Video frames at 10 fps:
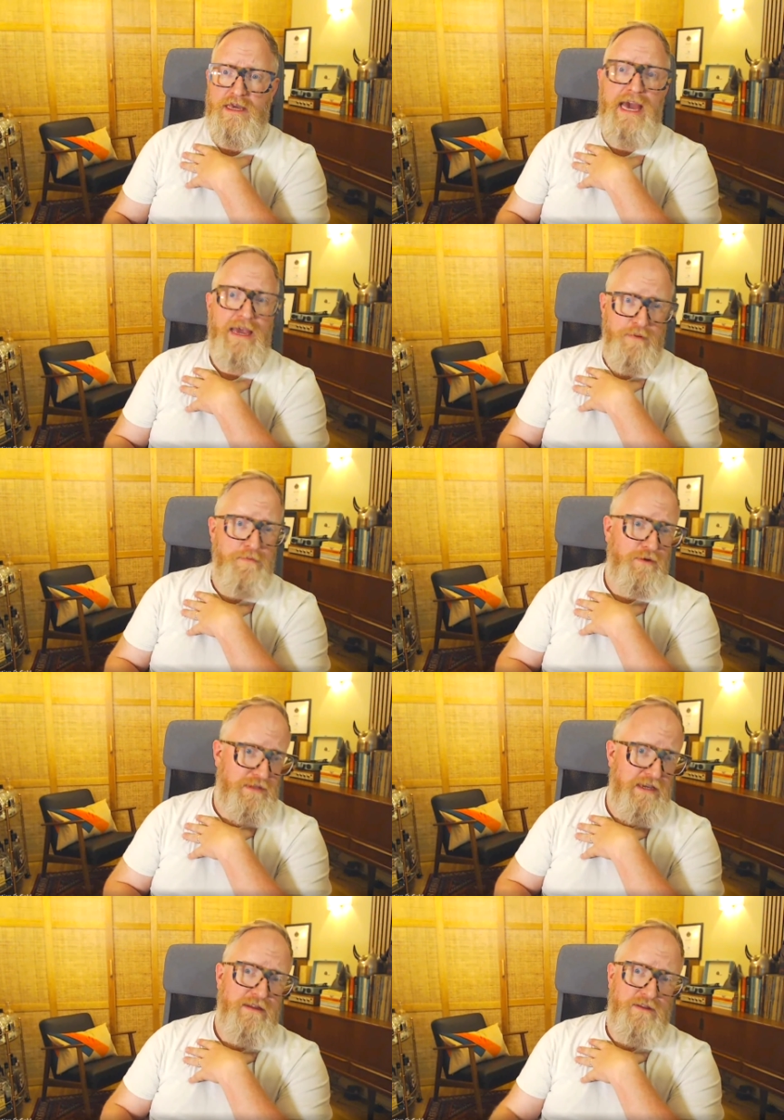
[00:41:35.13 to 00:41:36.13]
capable
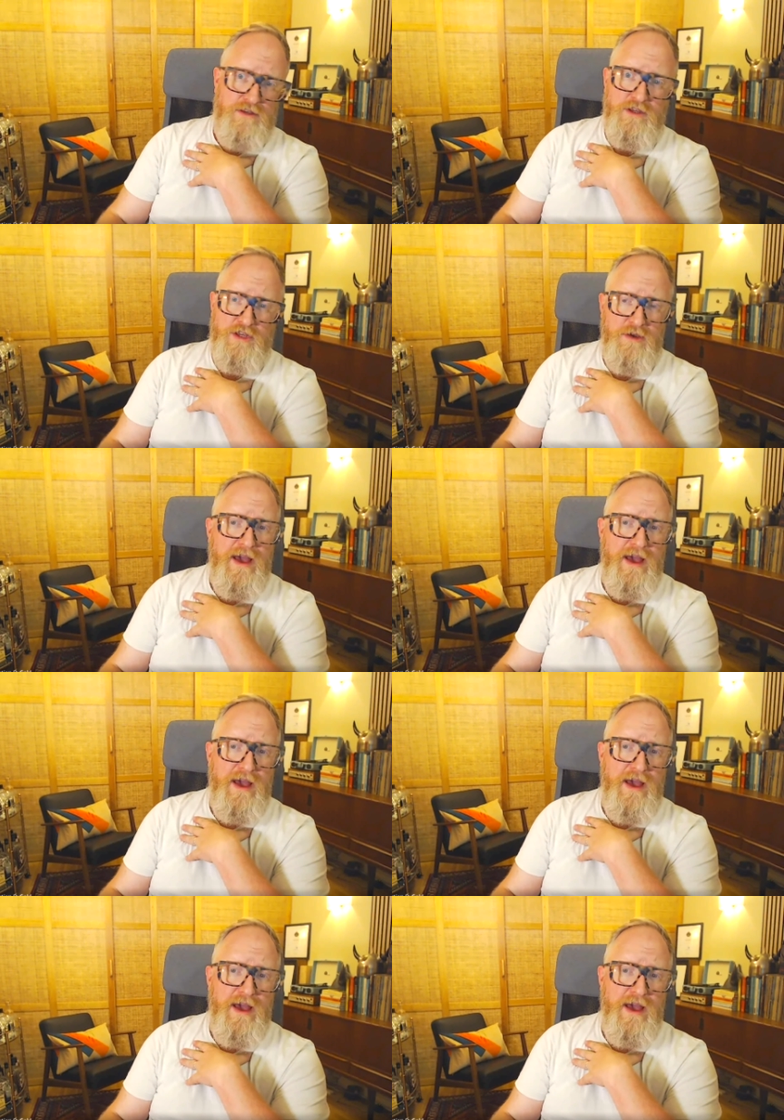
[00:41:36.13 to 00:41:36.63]
to do